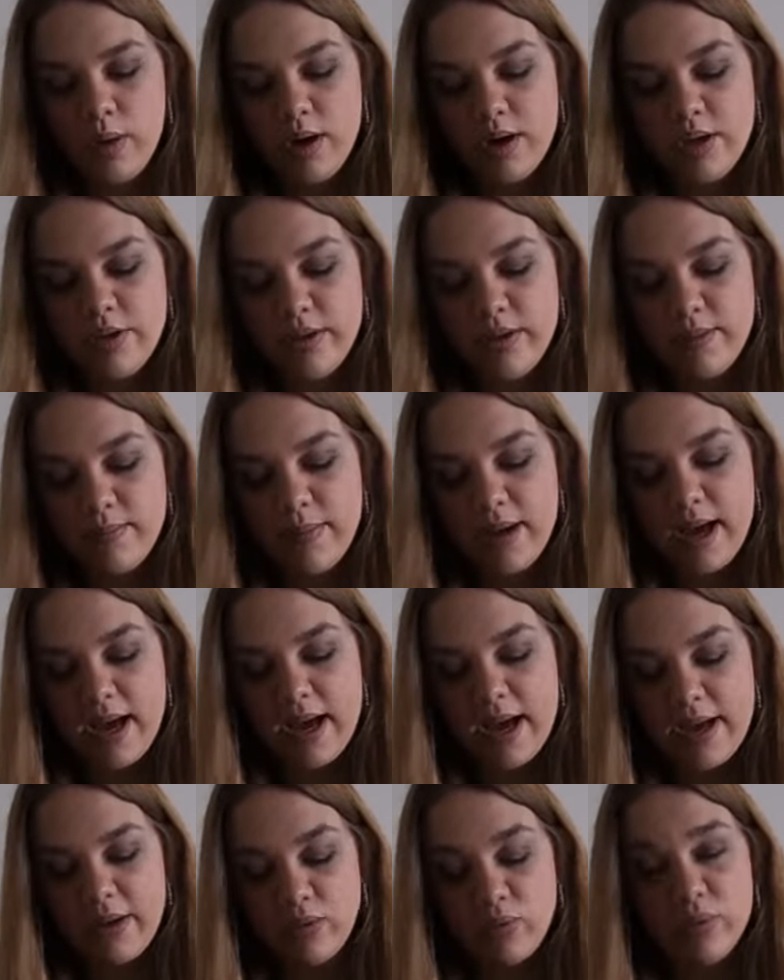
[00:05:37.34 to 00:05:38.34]
where you can
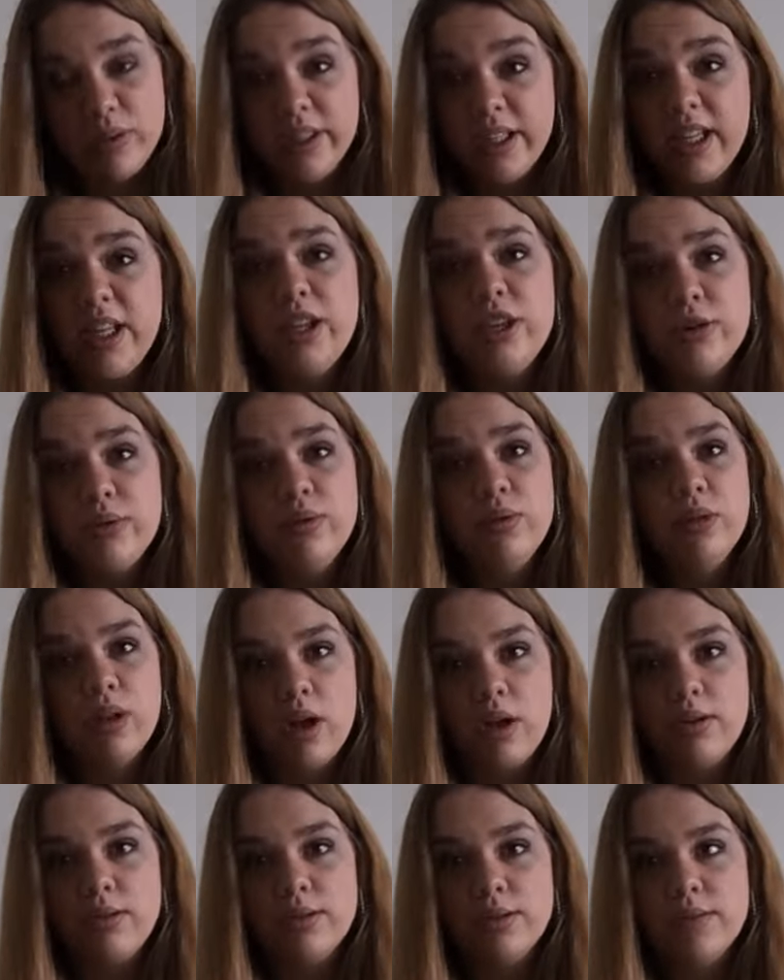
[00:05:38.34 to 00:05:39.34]
buy really cute
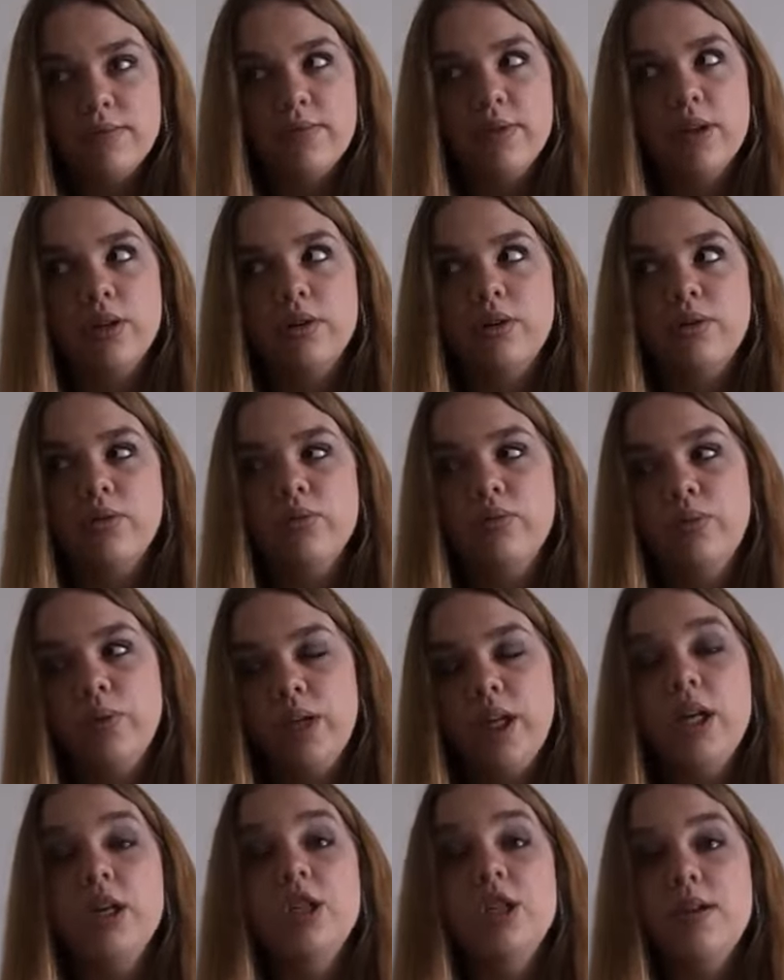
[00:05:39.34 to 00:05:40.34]
clothes for
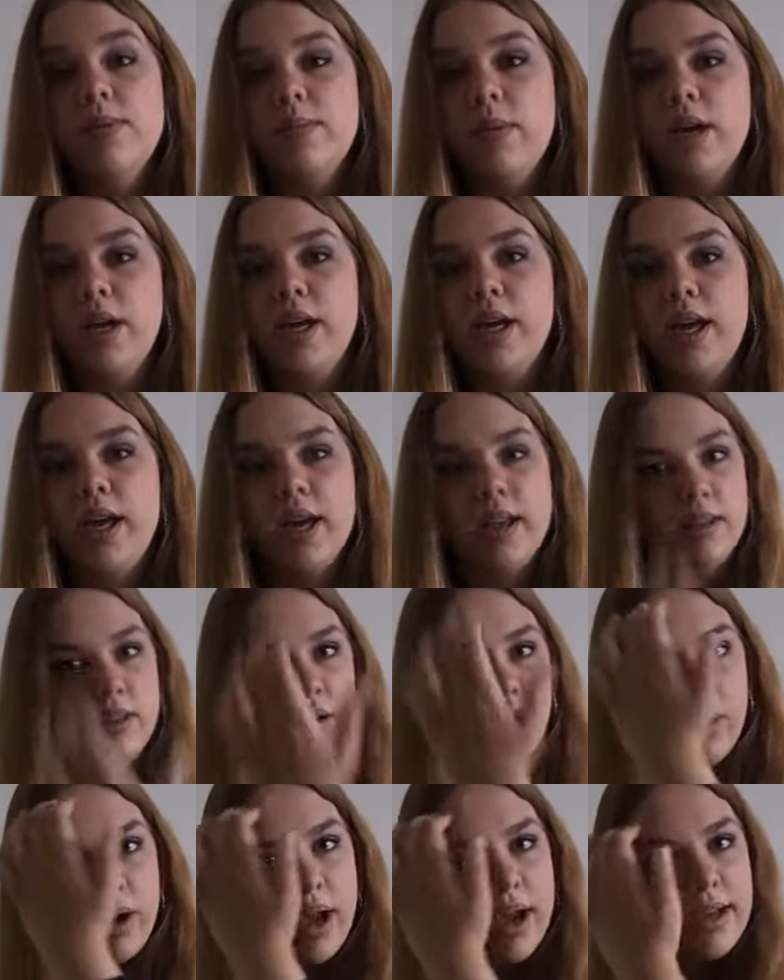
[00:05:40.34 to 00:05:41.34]
really cheap money,
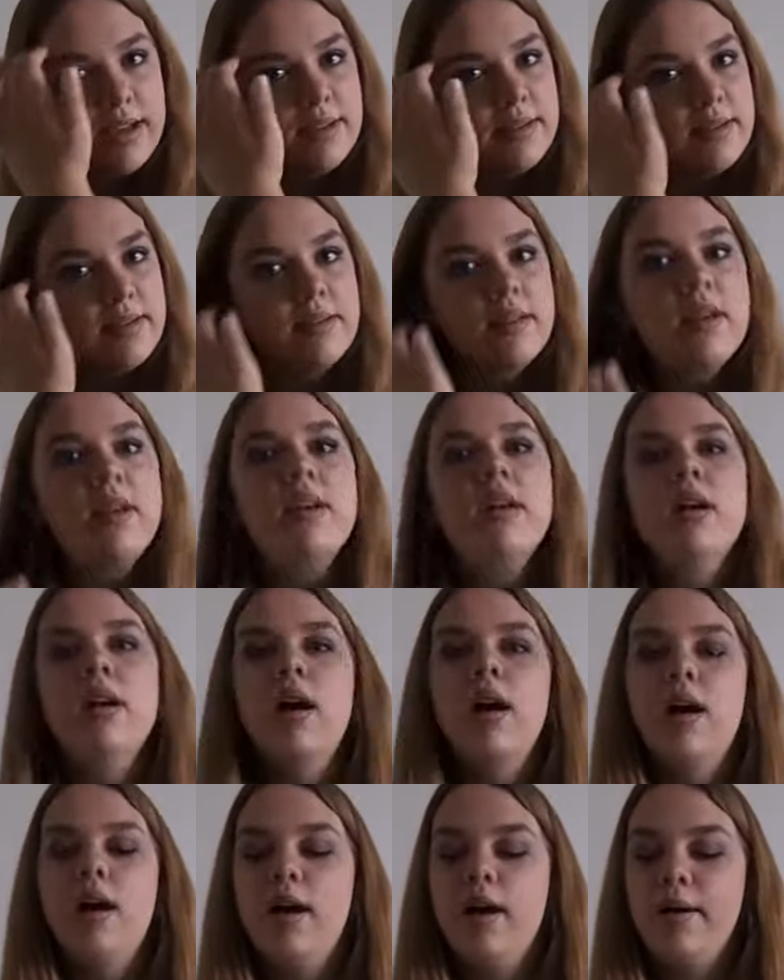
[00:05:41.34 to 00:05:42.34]
and they're nice.
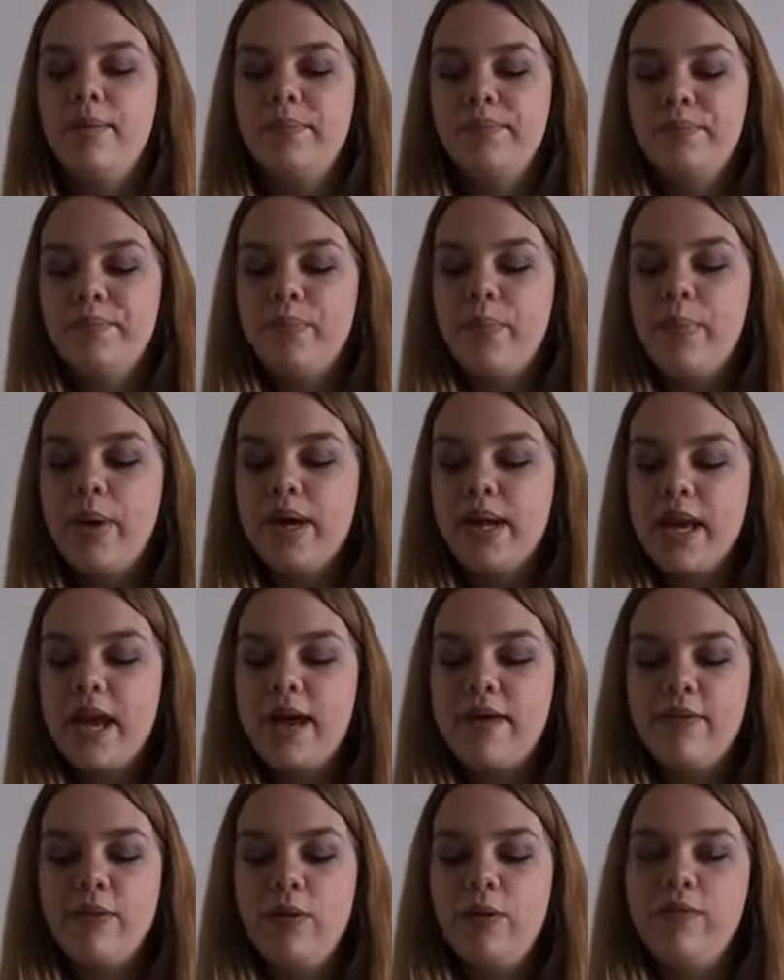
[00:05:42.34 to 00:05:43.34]
But
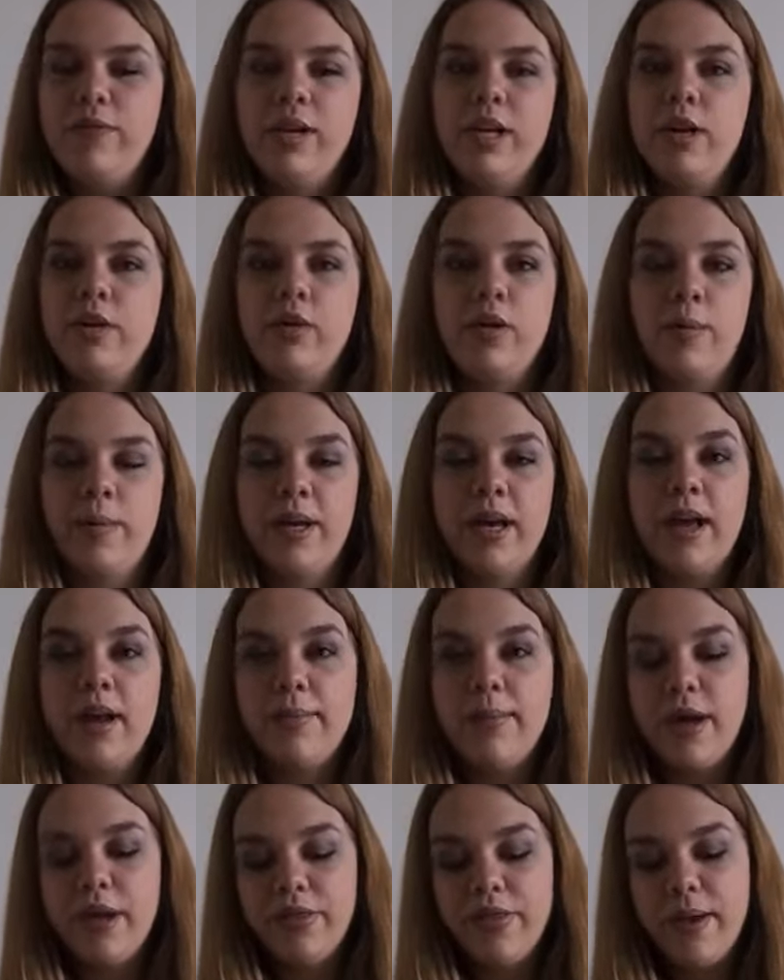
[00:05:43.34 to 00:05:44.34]
yeah, I have a whole video coming
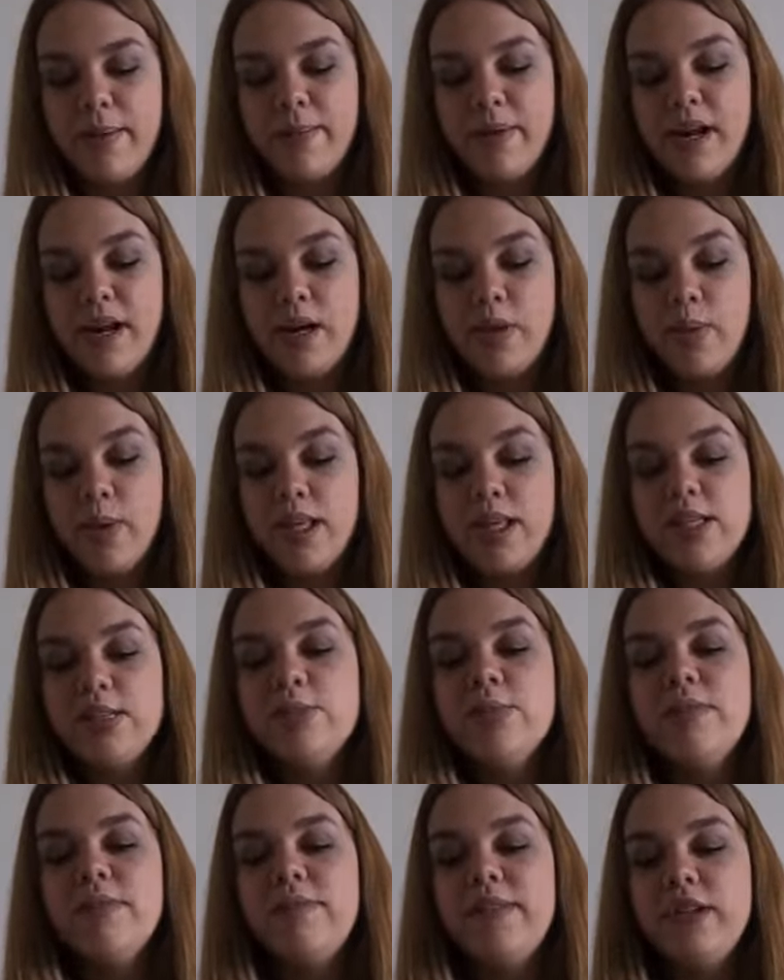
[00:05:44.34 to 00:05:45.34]
out about them. But anyway,
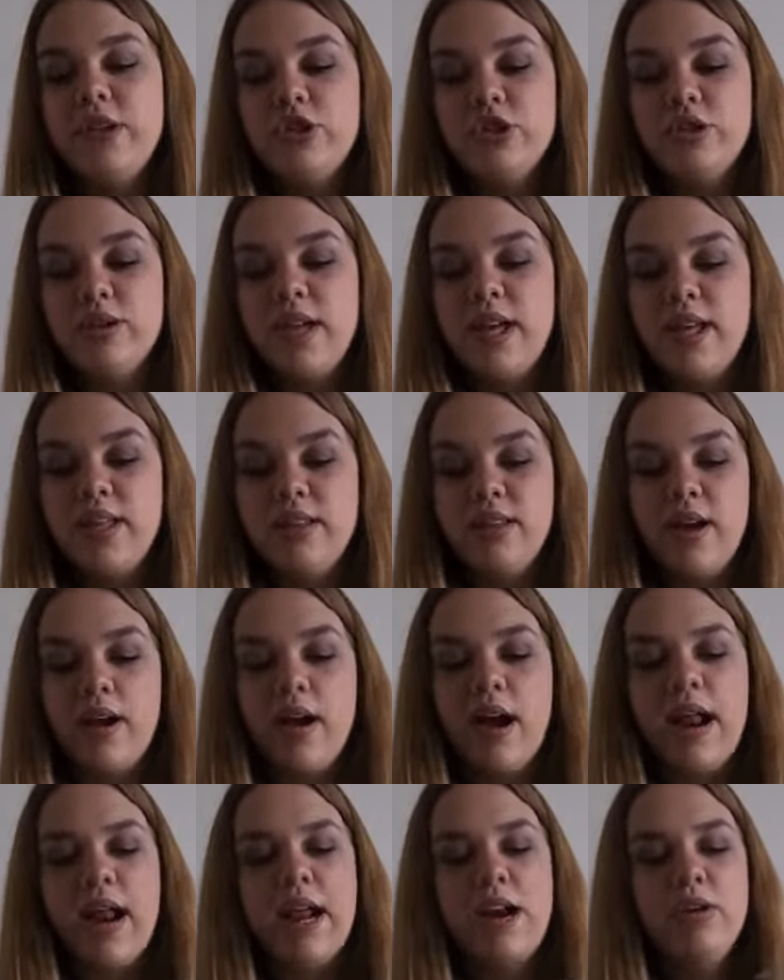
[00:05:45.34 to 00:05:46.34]
these were featured in
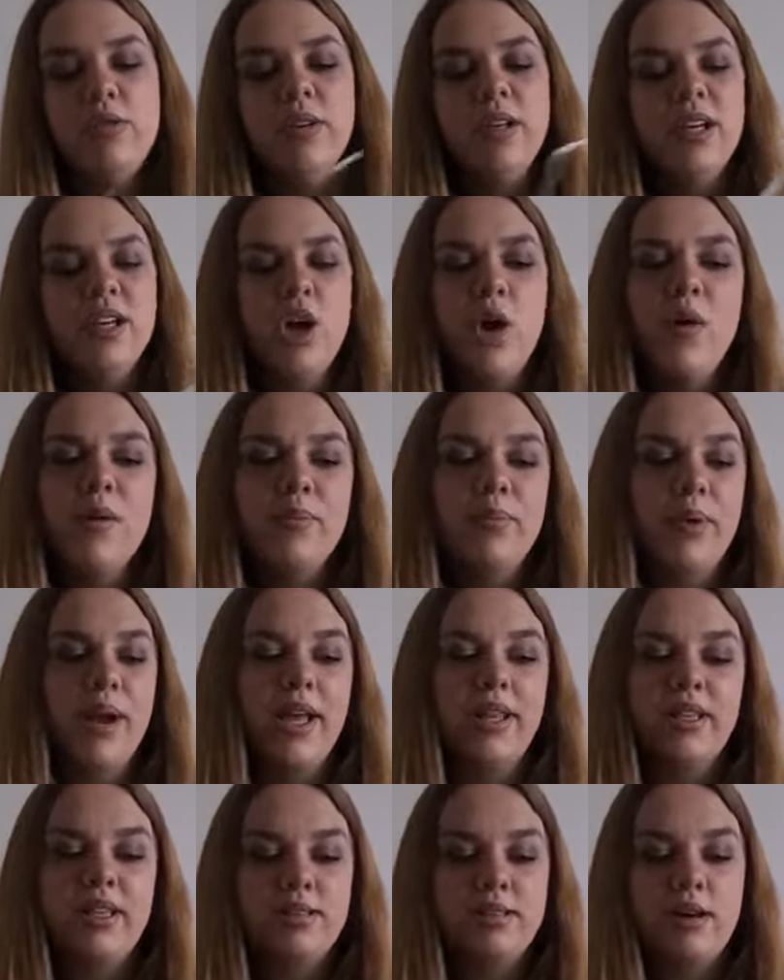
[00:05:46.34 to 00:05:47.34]
there, and I don't really know what
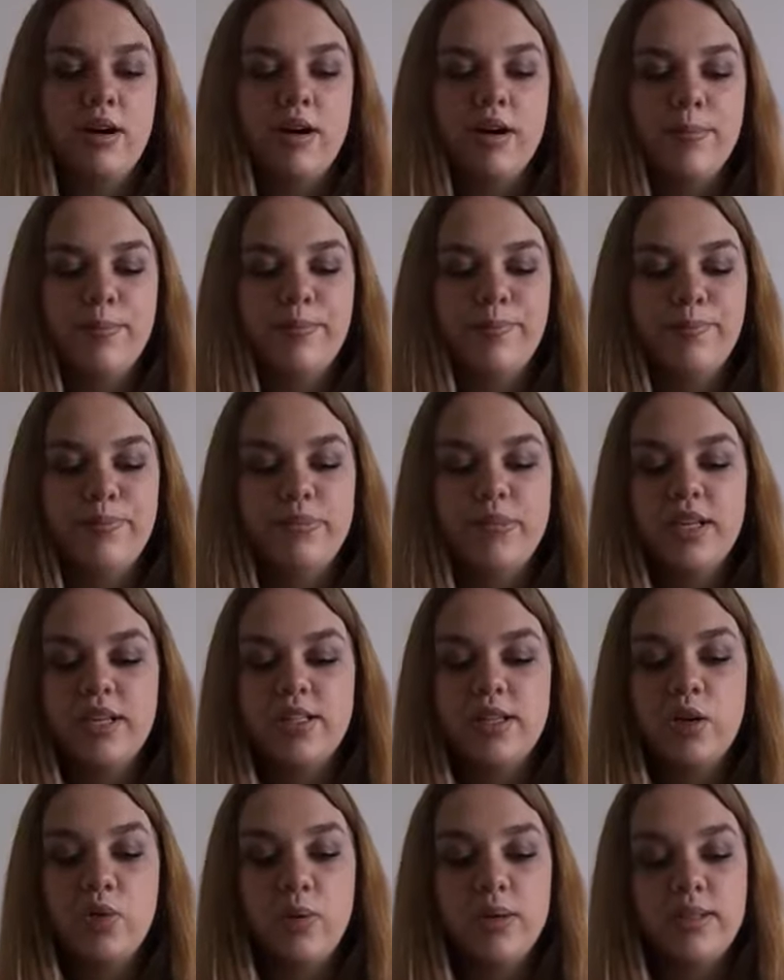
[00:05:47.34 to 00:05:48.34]
brand these are
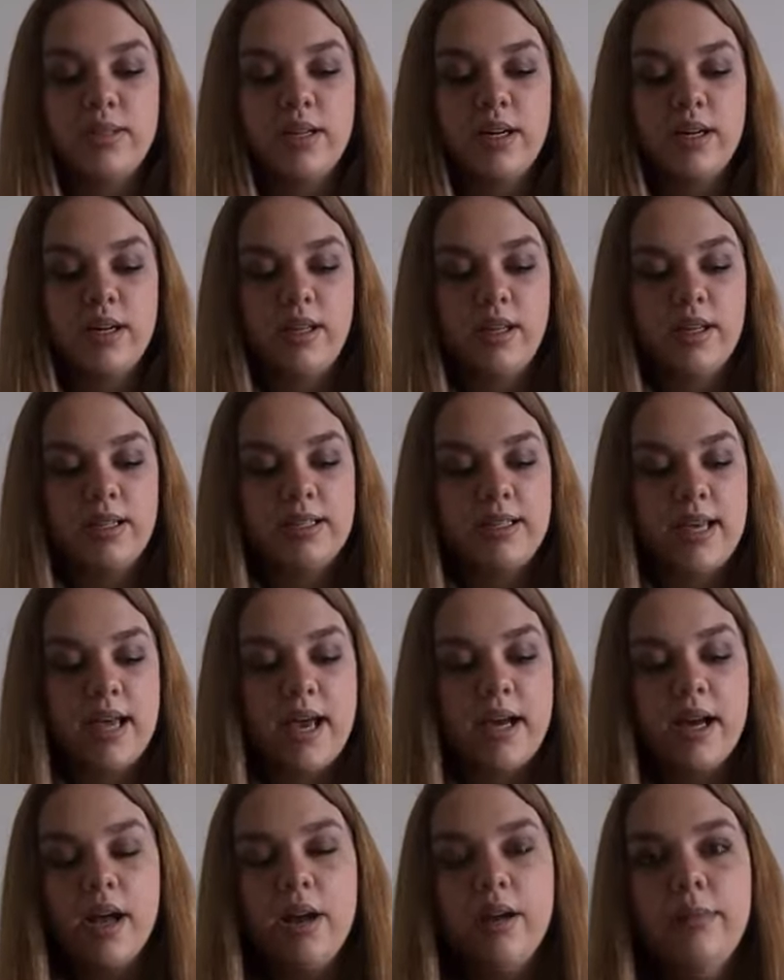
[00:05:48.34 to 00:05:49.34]
because there wasn't any like
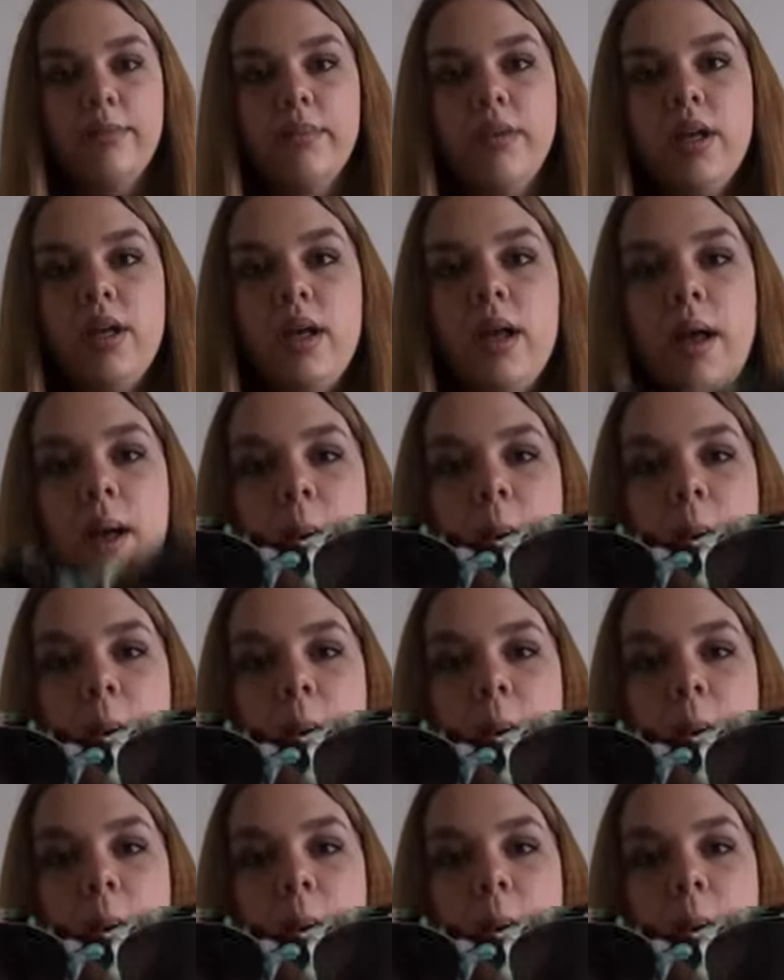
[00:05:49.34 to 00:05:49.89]
tag on them.